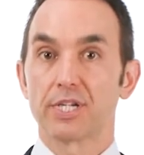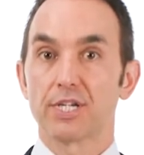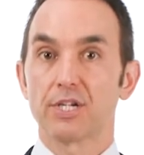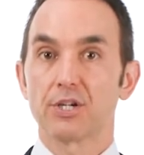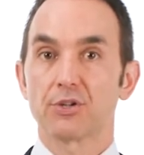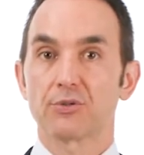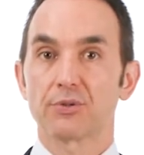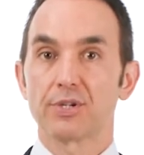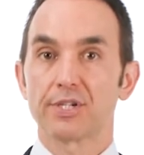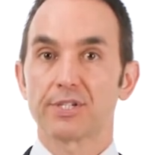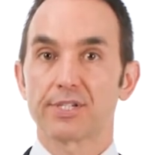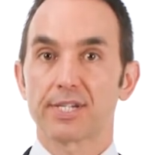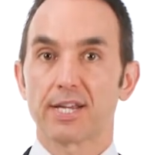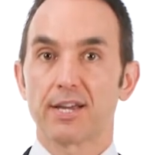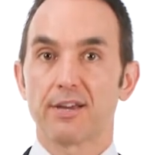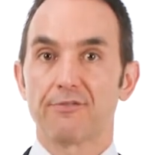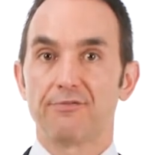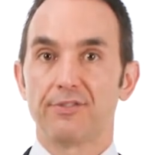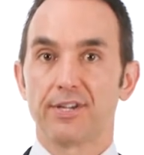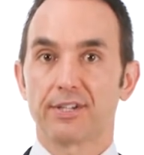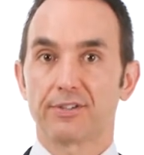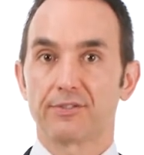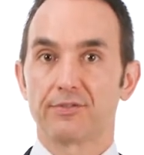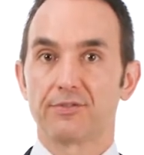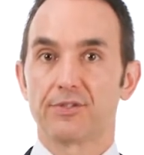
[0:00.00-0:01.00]
increased
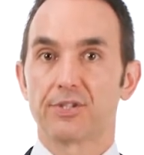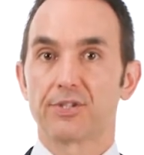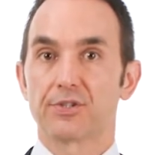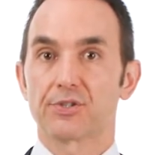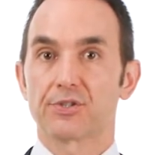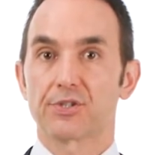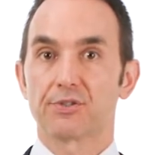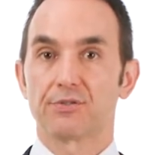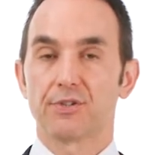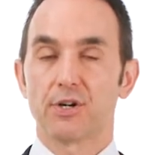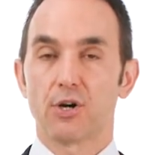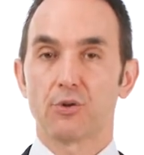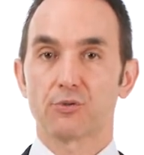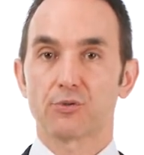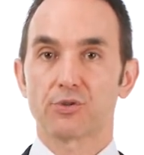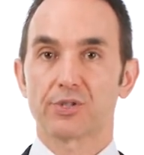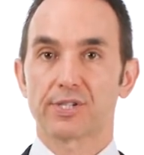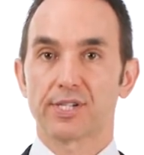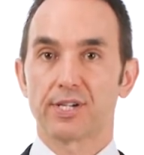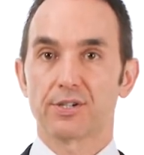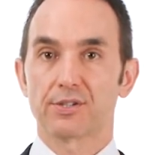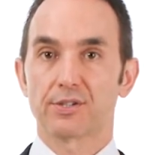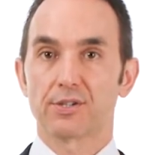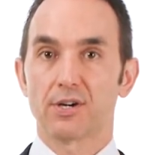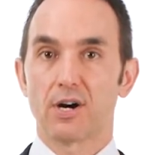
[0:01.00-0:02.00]
effectiveness of
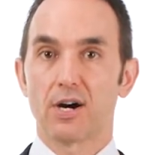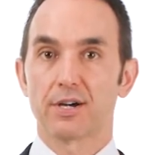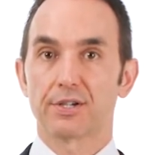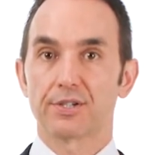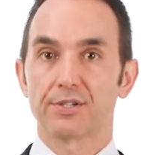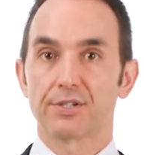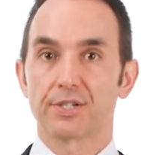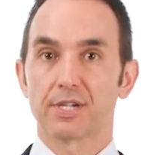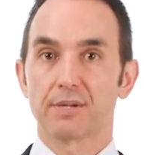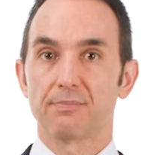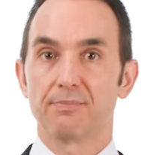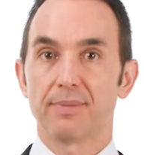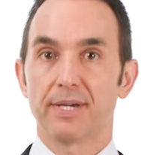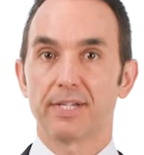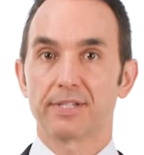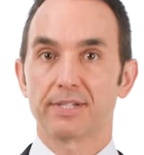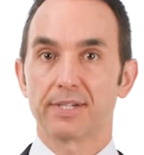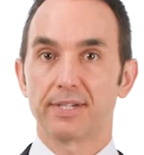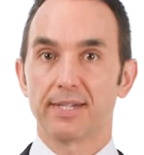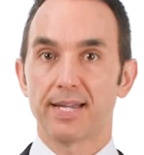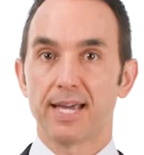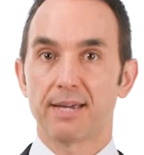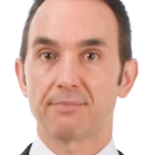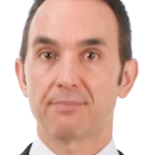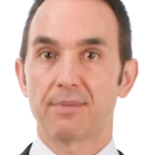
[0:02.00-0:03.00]
ultrasound-guided compared to
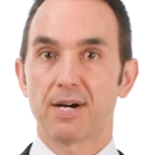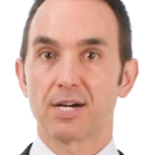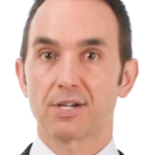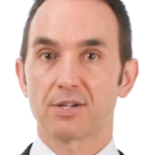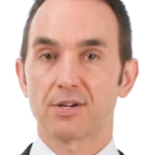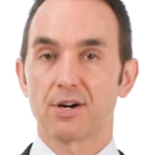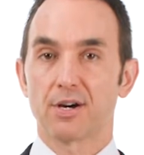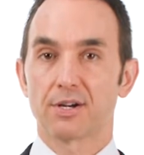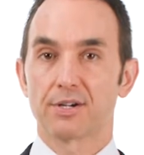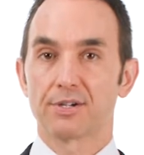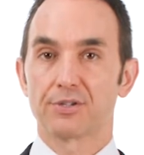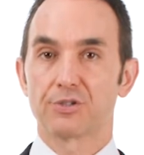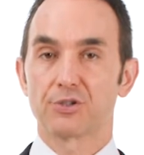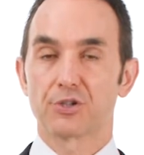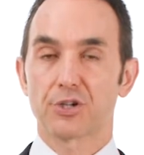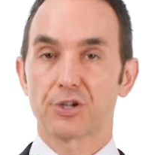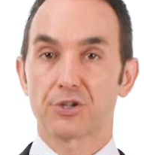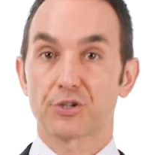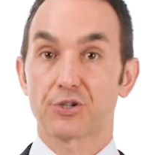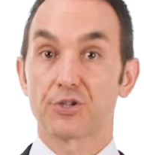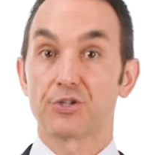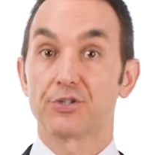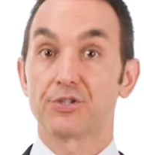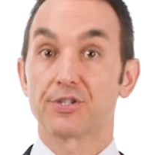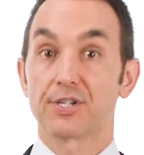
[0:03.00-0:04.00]
landmark-guided
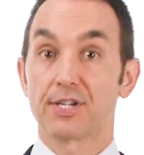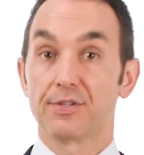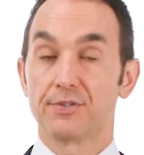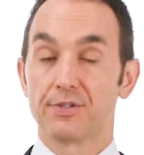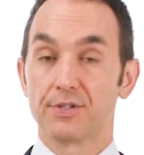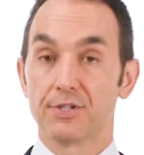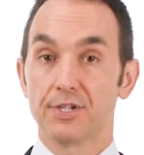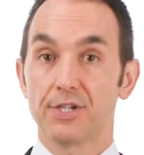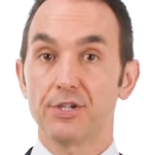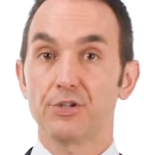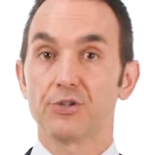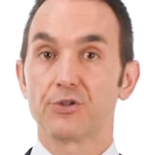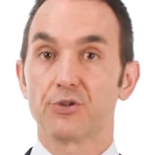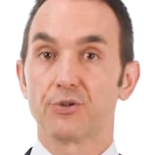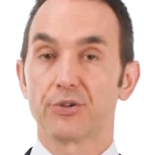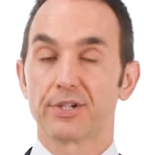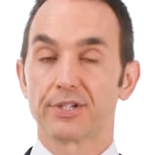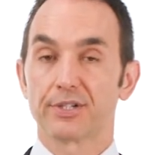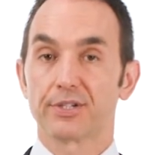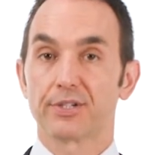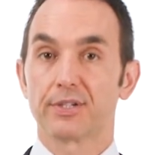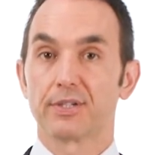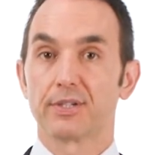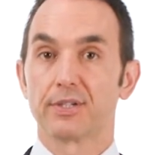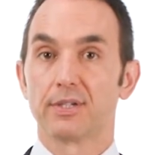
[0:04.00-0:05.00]
injections in the knee
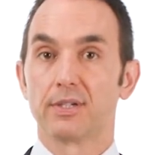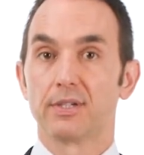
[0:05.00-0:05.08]
joint.